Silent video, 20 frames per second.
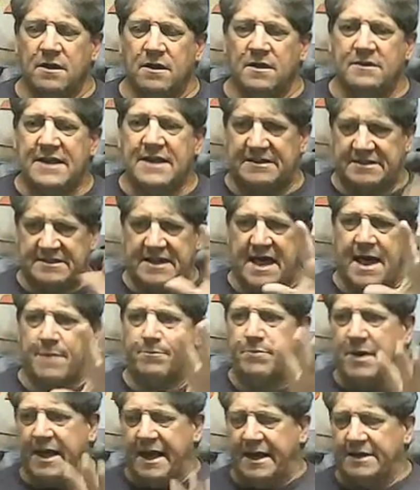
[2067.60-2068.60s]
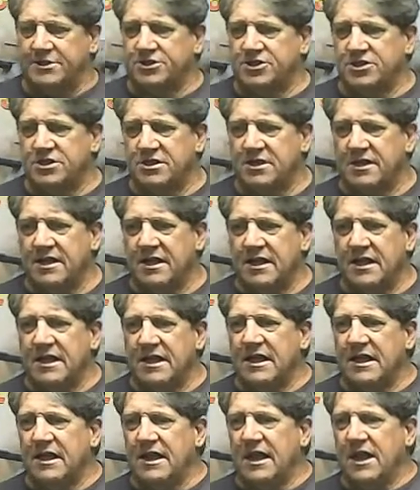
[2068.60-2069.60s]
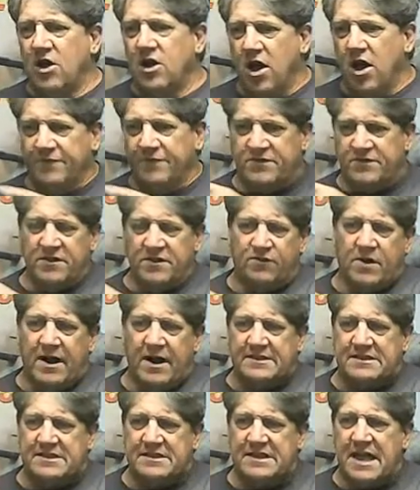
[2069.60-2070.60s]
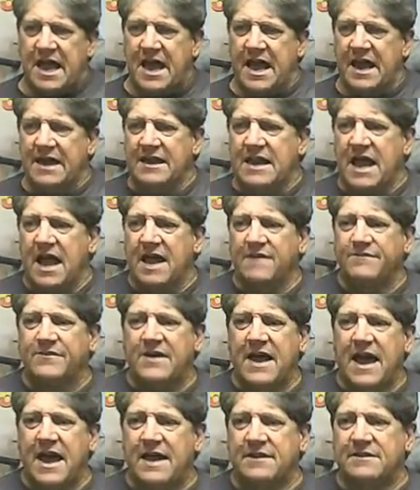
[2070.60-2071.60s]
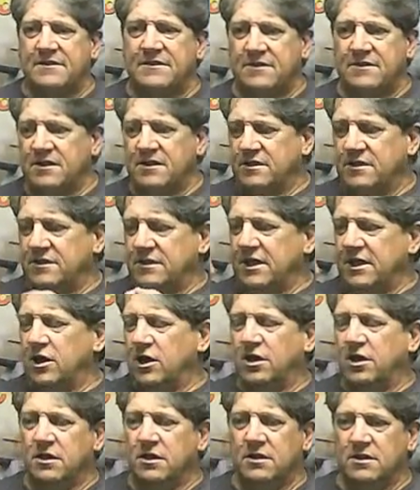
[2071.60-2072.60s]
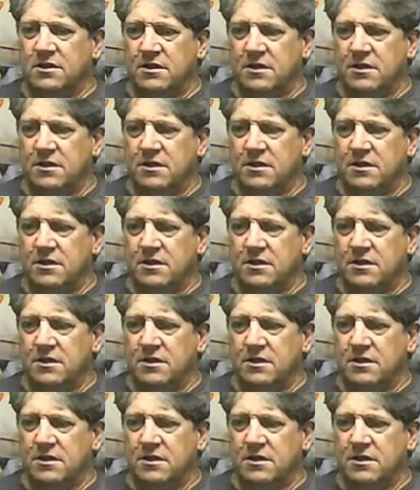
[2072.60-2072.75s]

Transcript: desktop page. And off to the right side, I've got little,